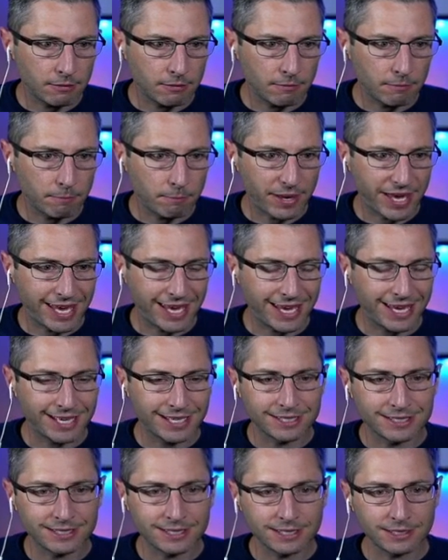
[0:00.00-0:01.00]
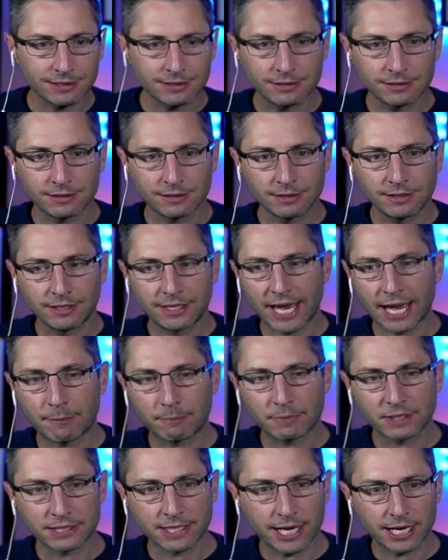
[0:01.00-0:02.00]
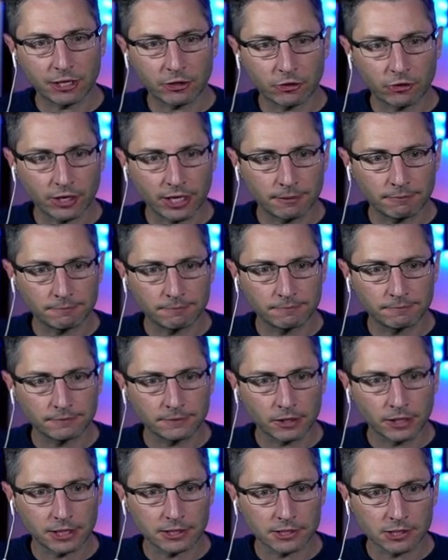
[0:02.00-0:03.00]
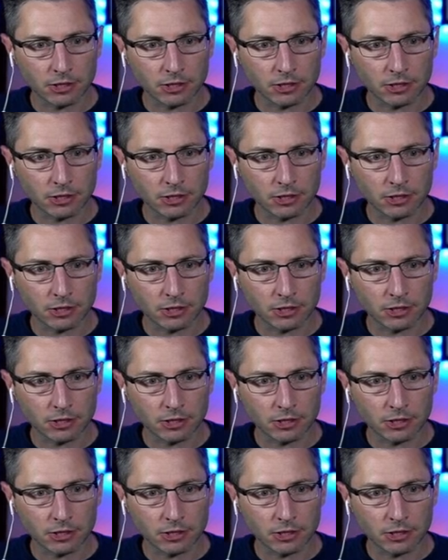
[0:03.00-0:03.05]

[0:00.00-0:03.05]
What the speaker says: band gap diagram, right?